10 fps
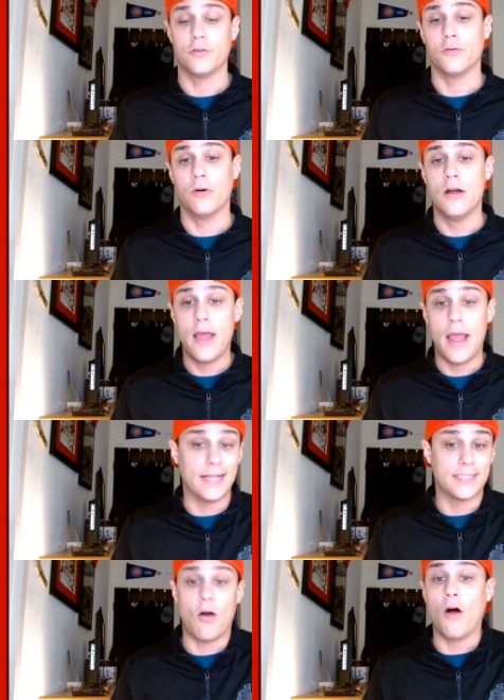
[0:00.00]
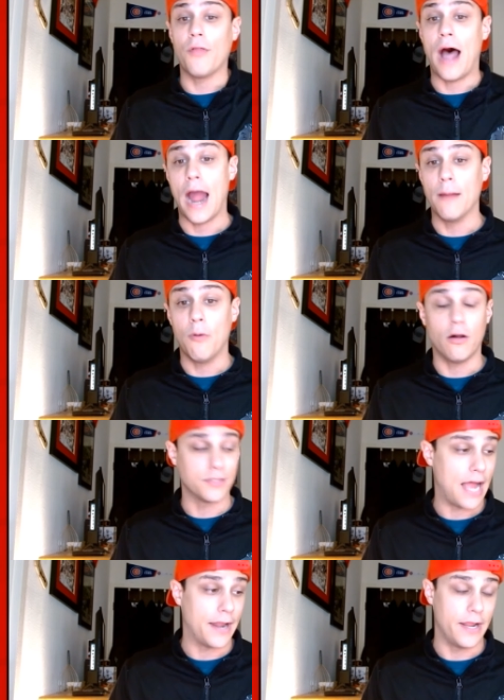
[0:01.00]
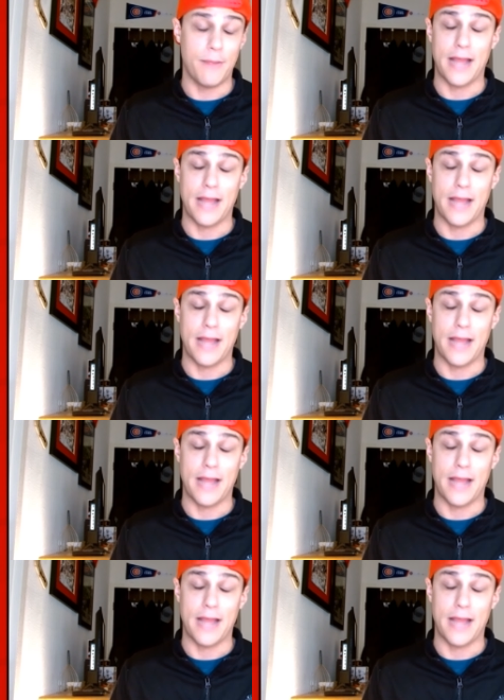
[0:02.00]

who has all the eyeballs on him,